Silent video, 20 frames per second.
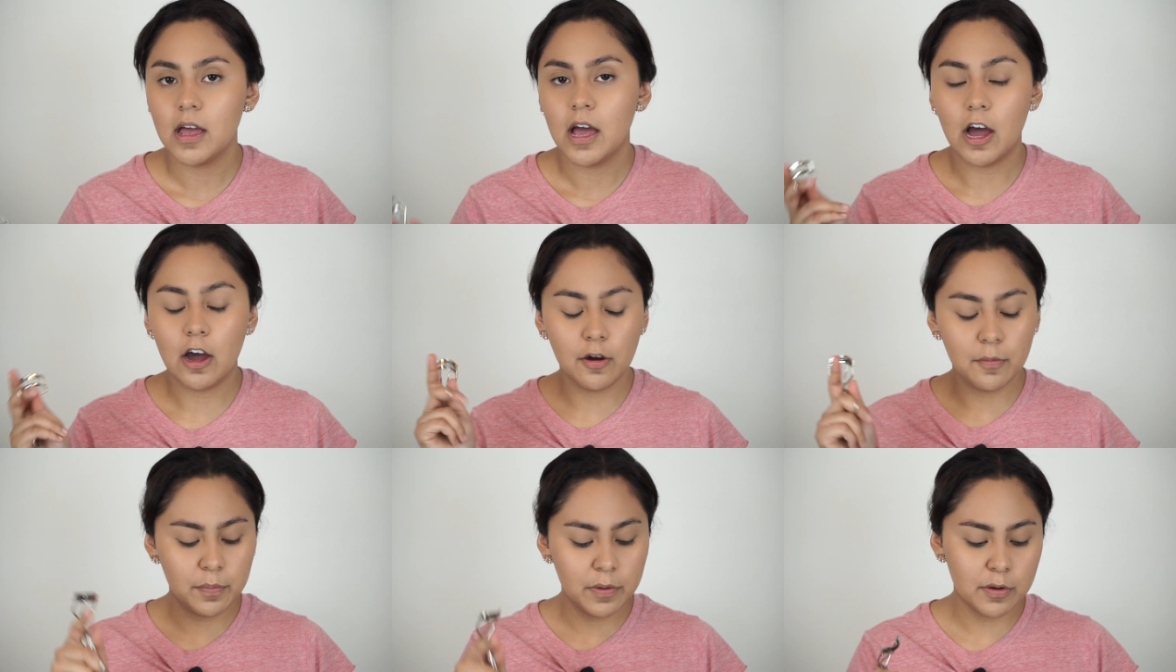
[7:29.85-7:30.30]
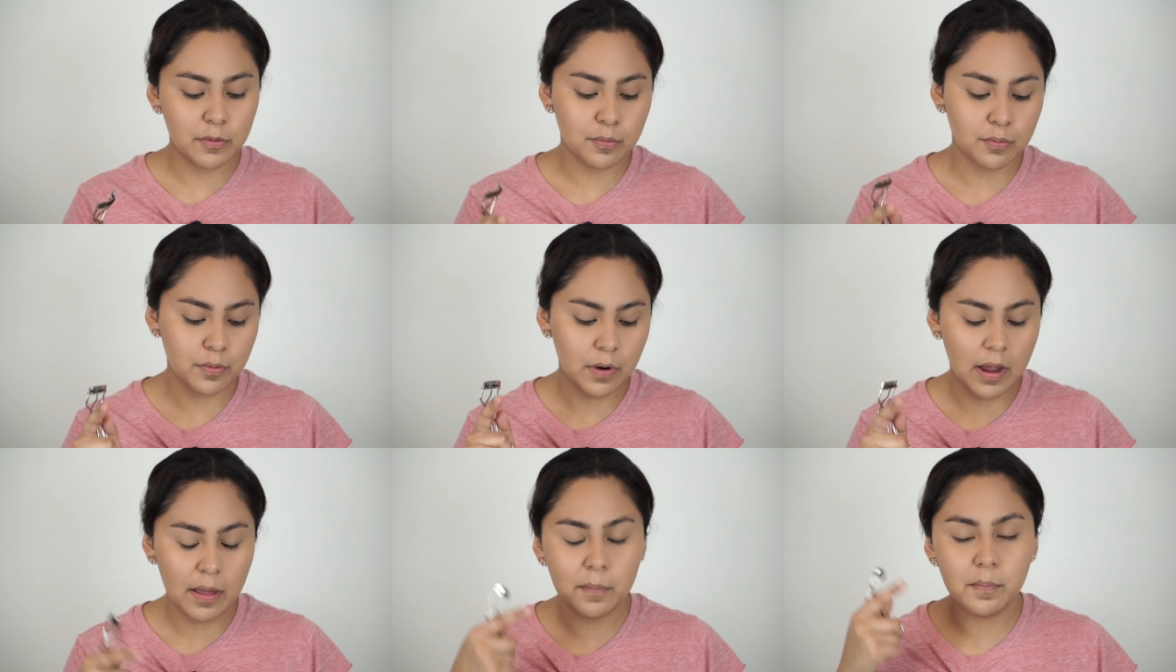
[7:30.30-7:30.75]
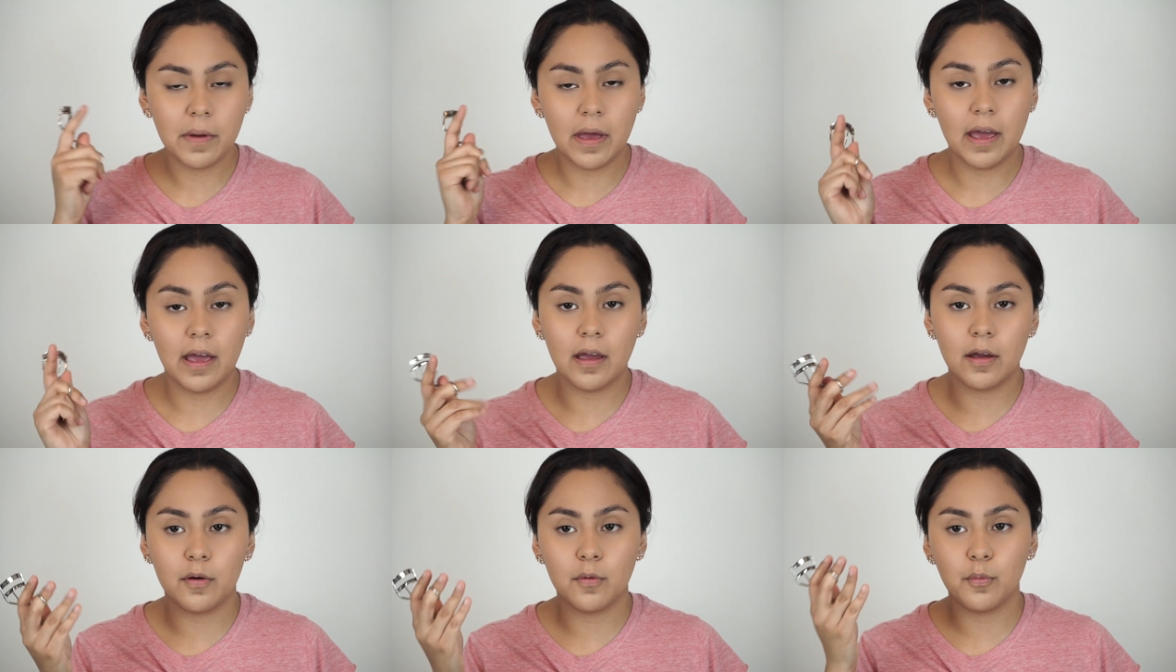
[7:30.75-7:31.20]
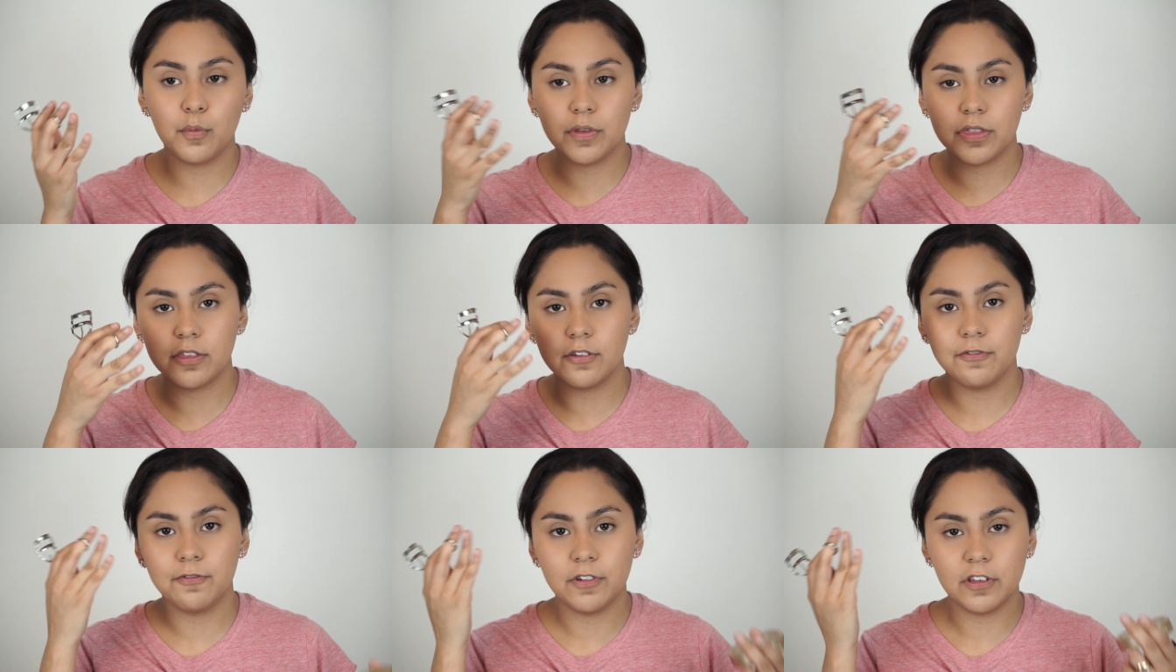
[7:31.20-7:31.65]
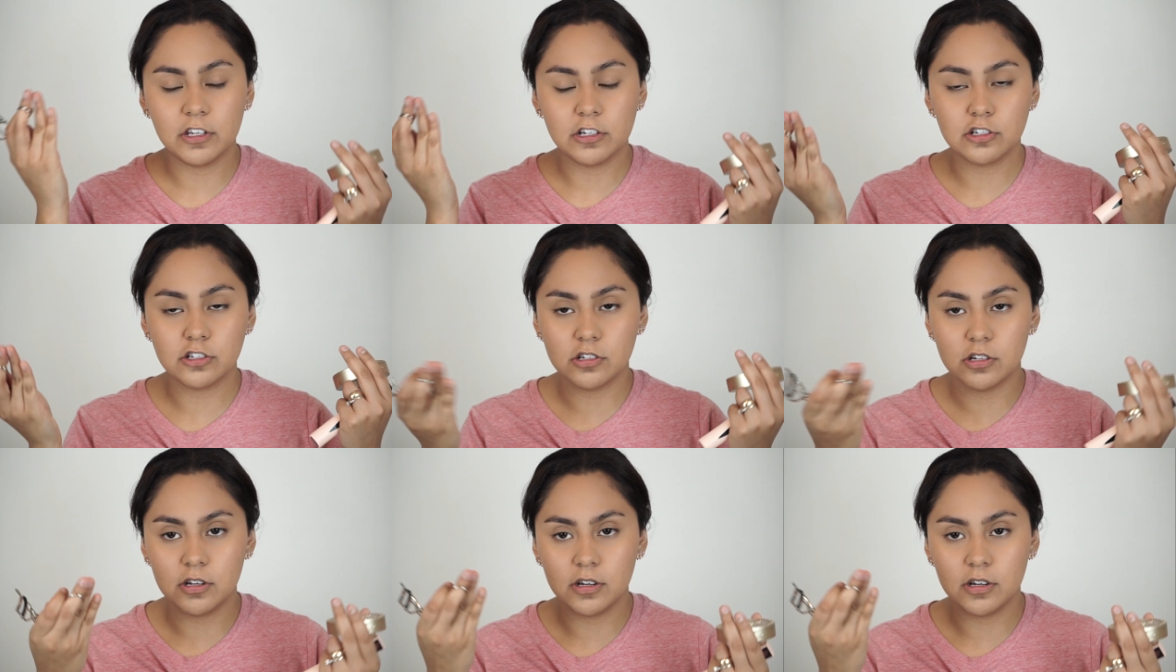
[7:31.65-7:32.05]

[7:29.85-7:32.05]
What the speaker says: I'll be right back with the finished